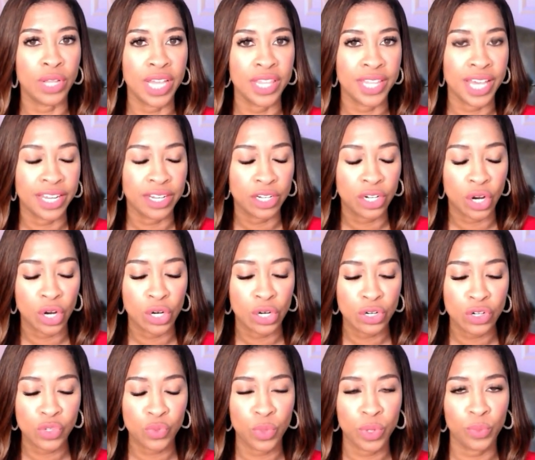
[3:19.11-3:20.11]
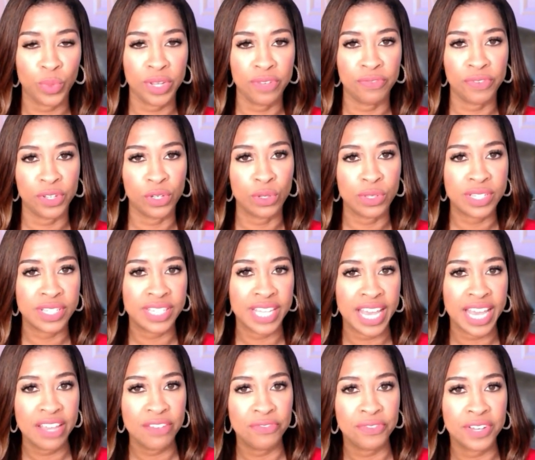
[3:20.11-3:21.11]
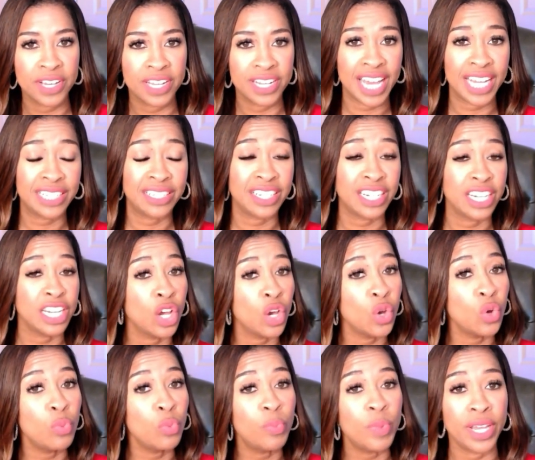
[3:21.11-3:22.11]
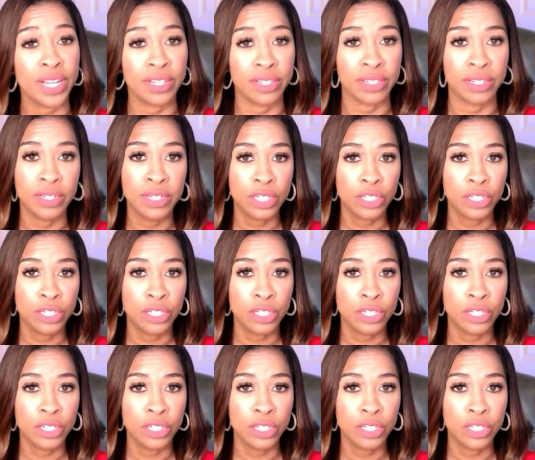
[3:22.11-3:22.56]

and that occurs when we feel safe, connected, and open